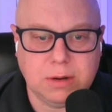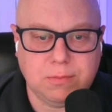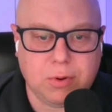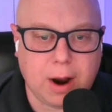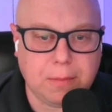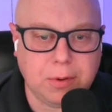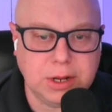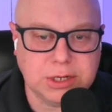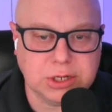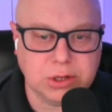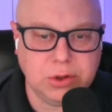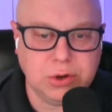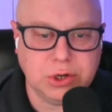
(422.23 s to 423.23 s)
Property
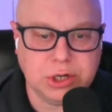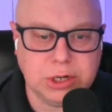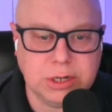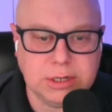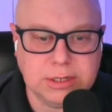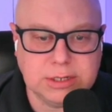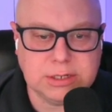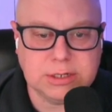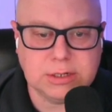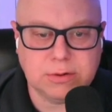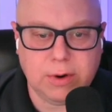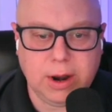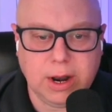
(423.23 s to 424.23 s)
Solutions,
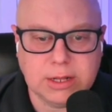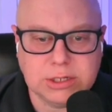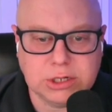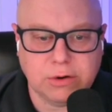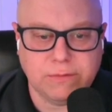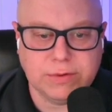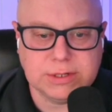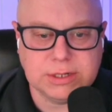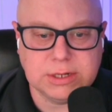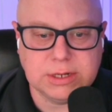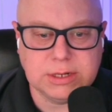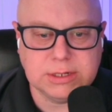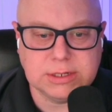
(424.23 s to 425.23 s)
Radon
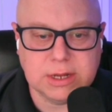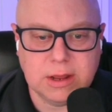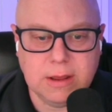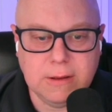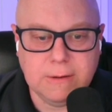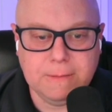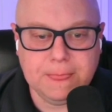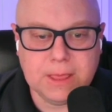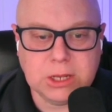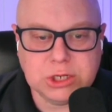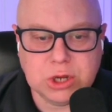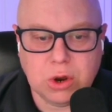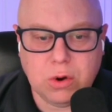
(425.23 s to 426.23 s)
Services.
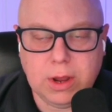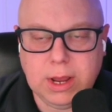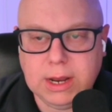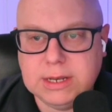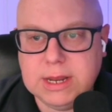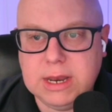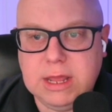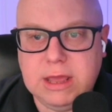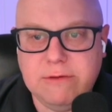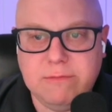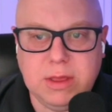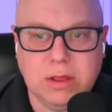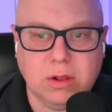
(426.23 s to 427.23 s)
So it didn't
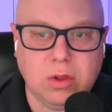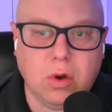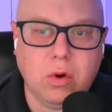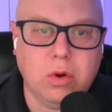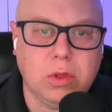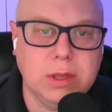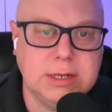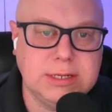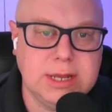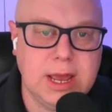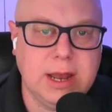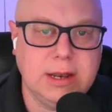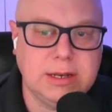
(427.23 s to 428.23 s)
give me the local
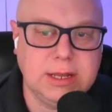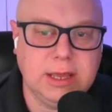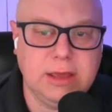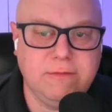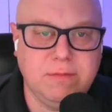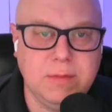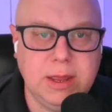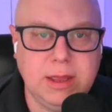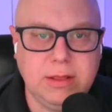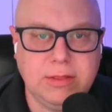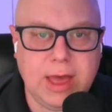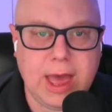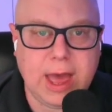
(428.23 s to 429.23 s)
intent to give me
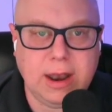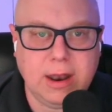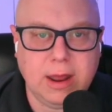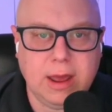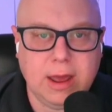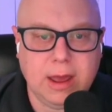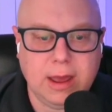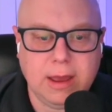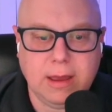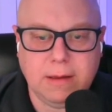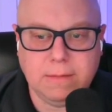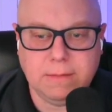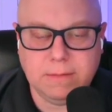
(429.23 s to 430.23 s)
that
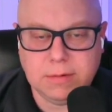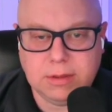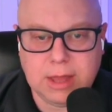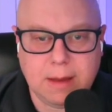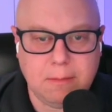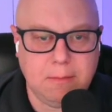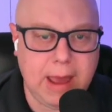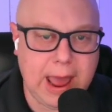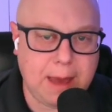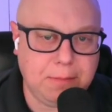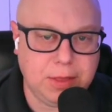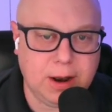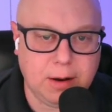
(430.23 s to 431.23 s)
that
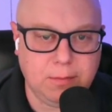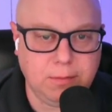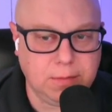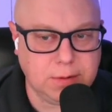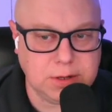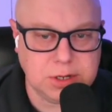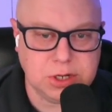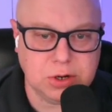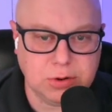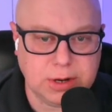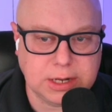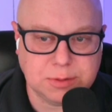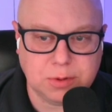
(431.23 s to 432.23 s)
map that I'm so
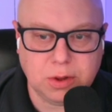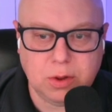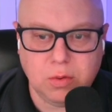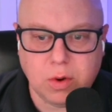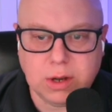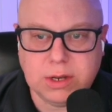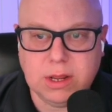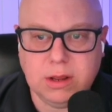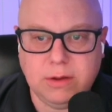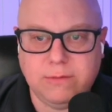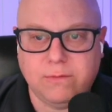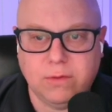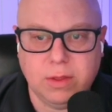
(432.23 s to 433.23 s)
desperately wanting
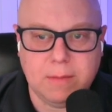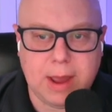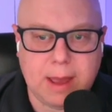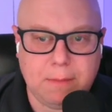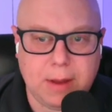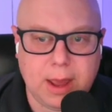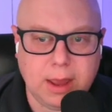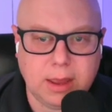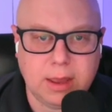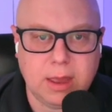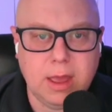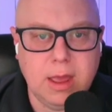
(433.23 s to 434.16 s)
for the map pack.